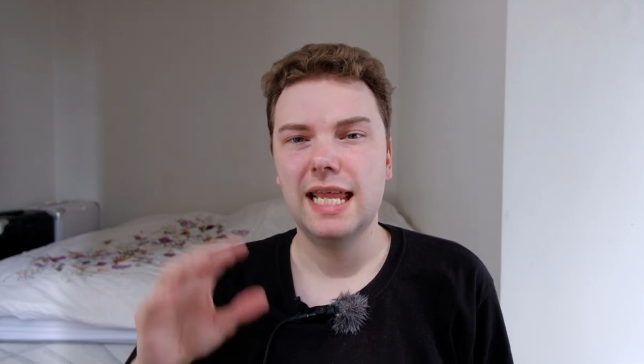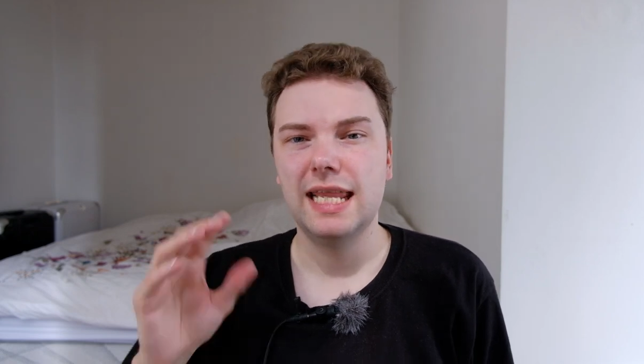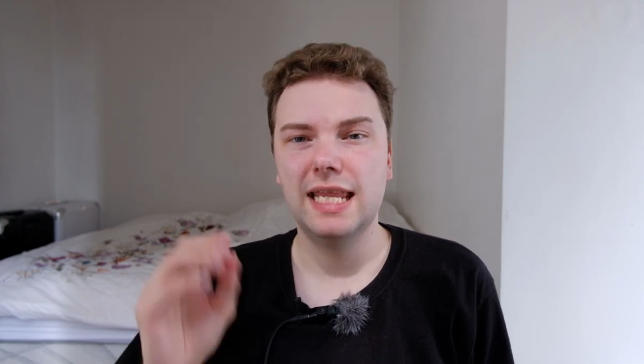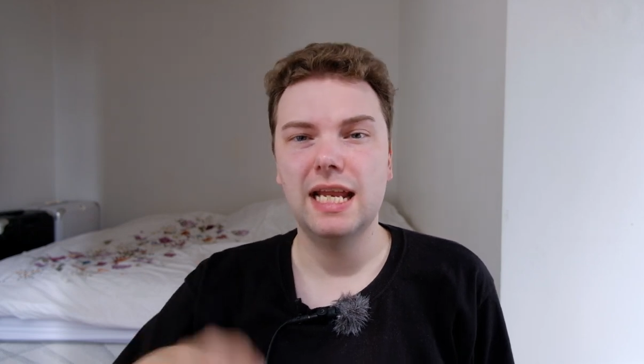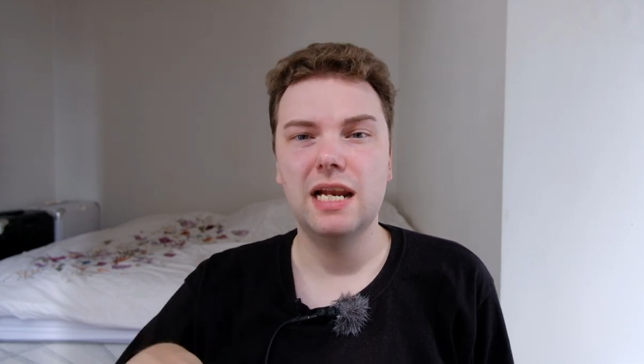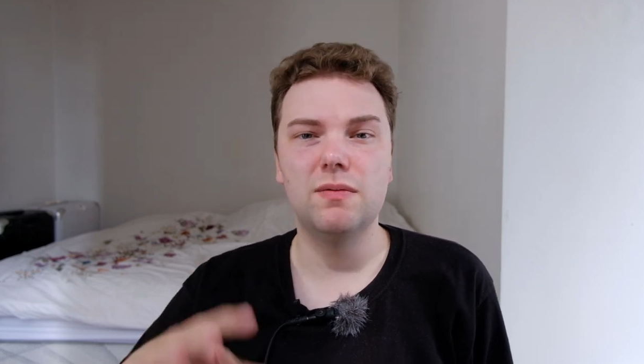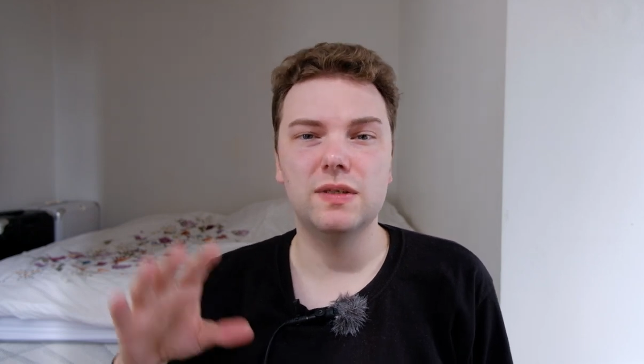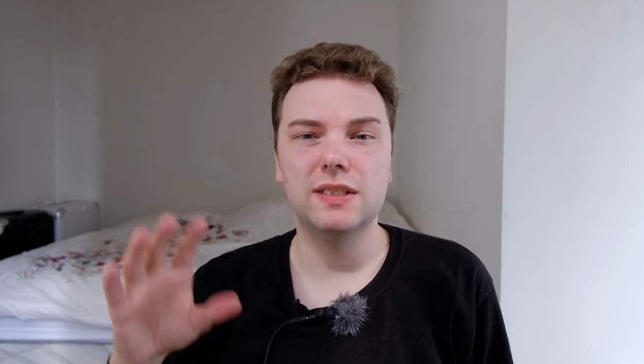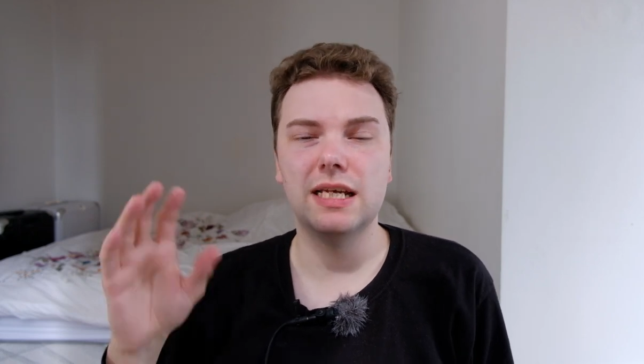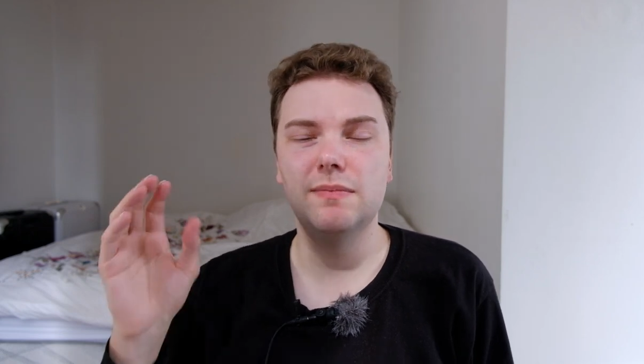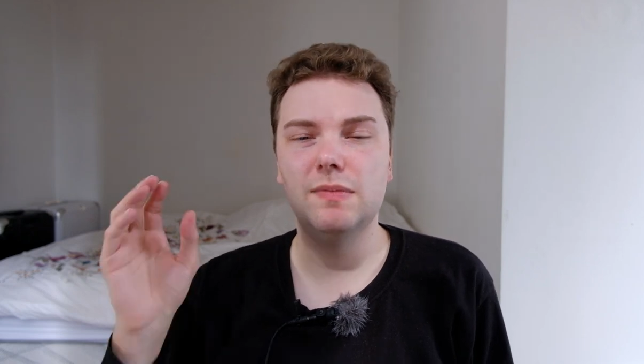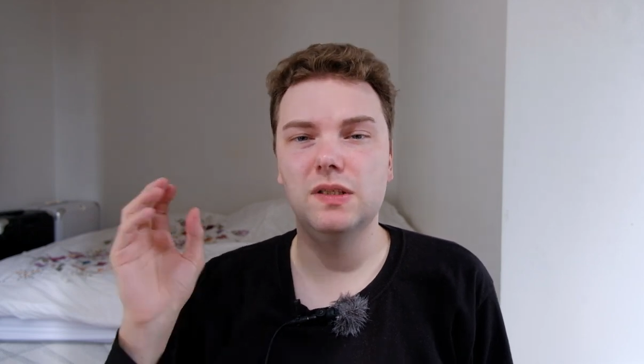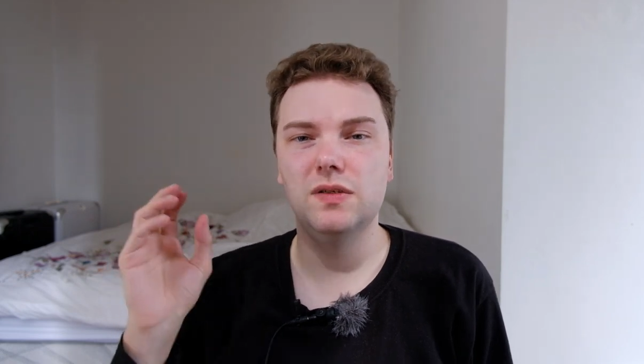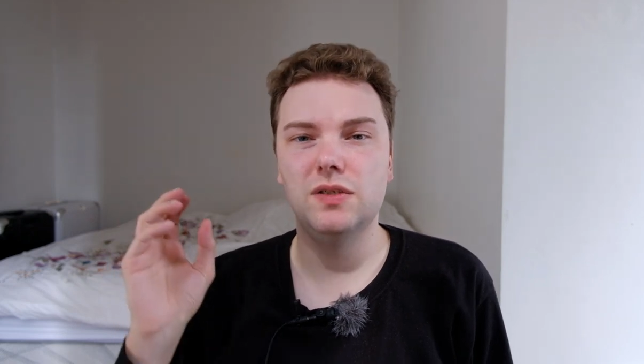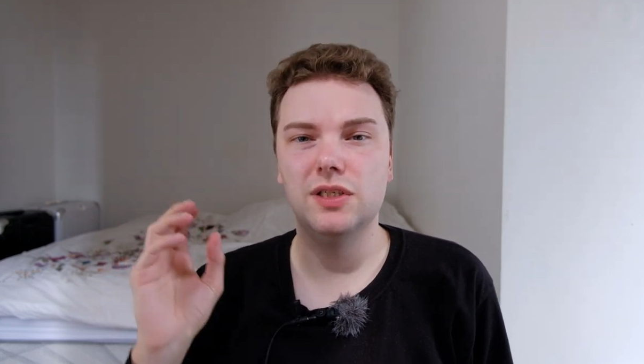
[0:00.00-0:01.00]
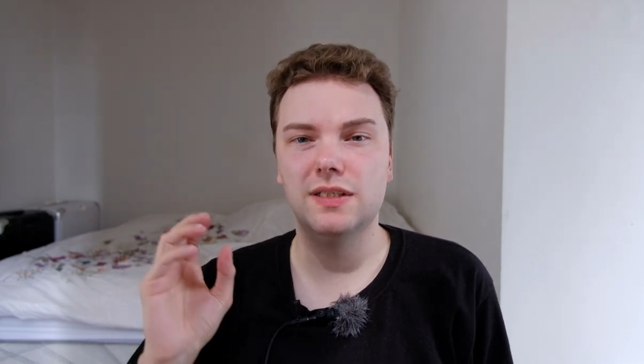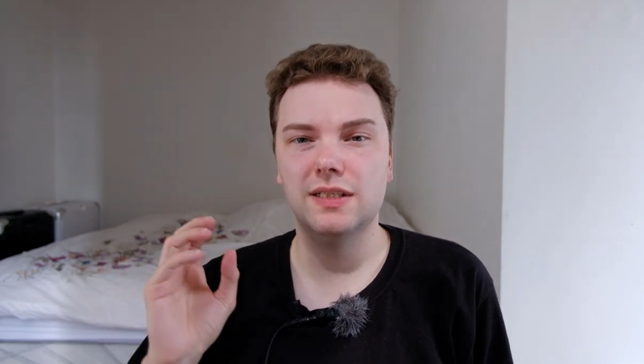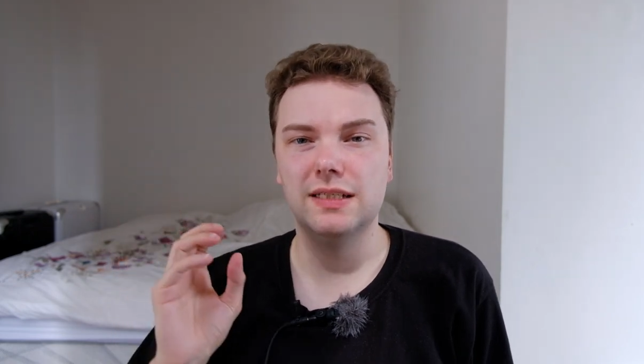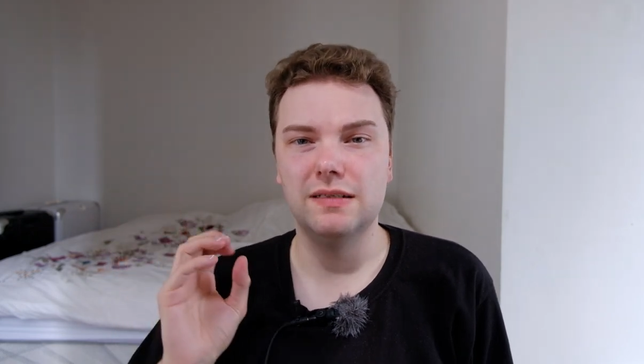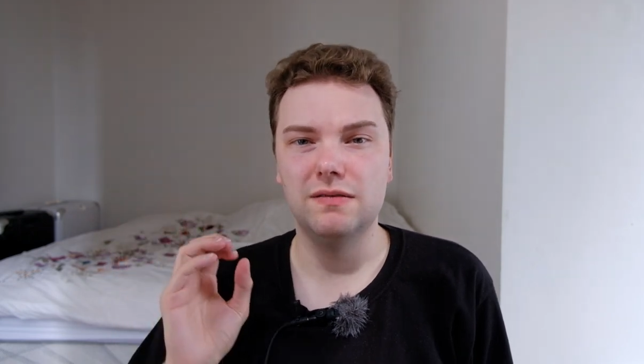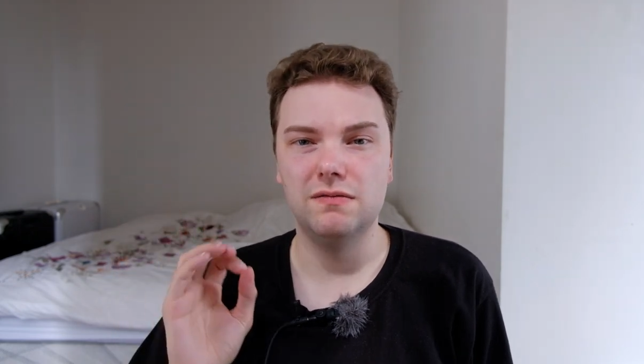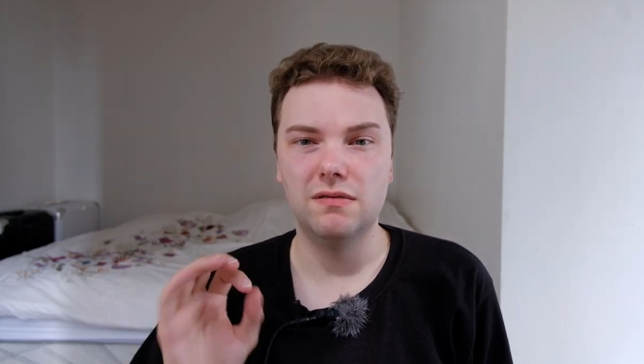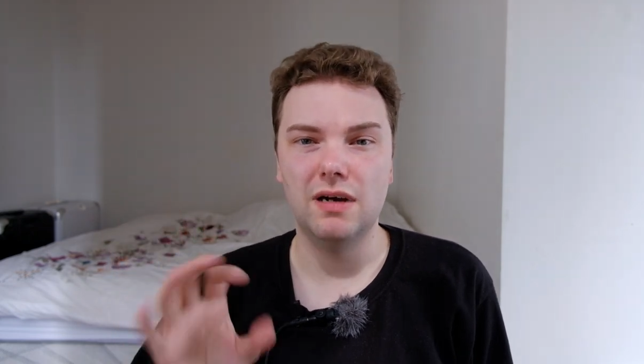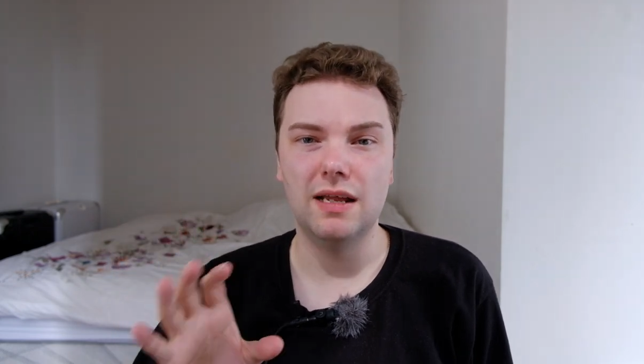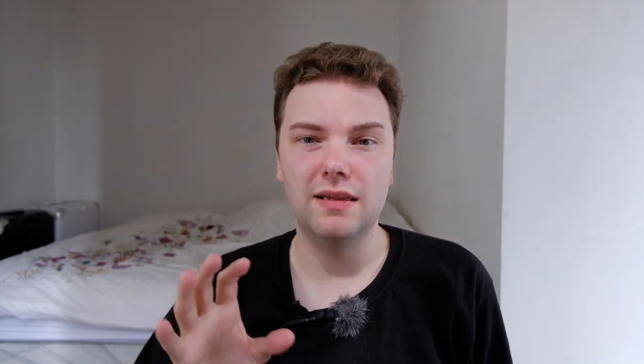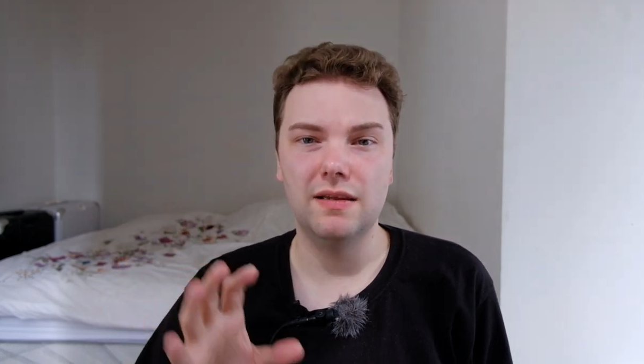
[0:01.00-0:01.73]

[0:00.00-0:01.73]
Then I was able to just run